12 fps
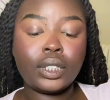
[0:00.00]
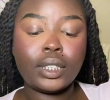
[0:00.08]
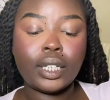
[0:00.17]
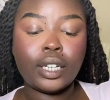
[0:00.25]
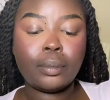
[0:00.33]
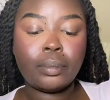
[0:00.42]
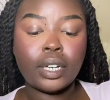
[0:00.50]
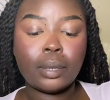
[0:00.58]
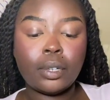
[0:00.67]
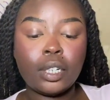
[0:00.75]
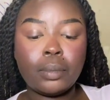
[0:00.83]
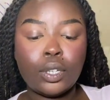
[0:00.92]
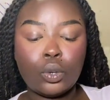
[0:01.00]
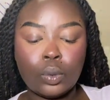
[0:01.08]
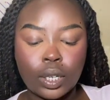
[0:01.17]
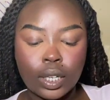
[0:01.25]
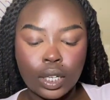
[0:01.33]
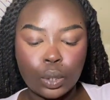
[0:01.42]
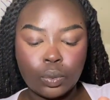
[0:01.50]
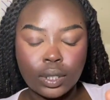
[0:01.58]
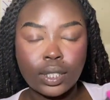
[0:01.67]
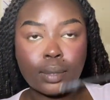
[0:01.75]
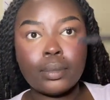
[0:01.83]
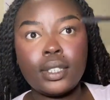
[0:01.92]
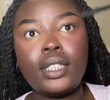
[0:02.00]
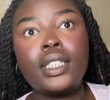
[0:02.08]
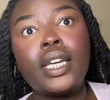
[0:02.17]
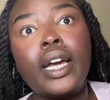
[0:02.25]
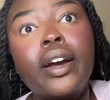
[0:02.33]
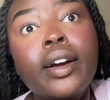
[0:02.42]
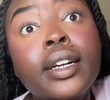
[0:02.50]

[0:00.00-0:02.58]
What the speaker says: done, but I'm going to be going in with some mascara